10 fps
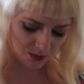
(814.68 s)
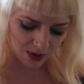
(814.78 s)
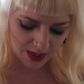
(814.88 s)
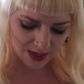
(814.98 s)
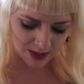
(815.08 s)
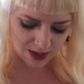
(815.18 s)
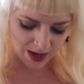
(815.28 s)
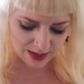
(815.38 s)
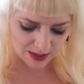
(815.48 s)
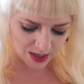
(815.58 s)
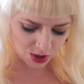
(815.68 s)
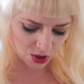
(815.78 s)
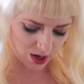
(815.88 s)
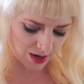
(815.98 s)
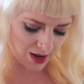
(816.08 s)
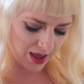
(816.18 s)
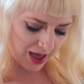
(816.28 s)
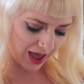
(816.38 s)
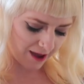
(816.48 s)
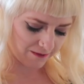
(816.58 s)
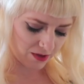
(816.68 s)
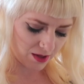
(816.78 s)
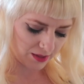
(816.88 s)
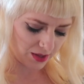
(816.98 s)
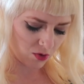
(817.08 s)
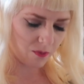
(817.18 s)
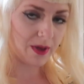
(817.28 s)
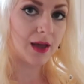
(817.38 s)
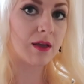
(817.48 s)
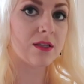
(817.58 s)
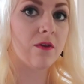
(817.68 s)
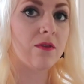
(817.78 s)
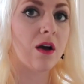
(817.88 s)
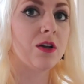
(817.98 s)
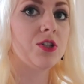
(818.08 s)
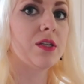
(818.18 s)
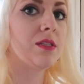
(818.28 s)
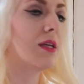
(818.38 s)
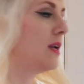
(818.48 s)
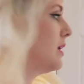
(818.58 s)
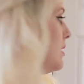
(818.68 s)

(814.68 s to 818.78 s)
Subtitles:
really does kind of stay shut. I feel a little bit self-conscious in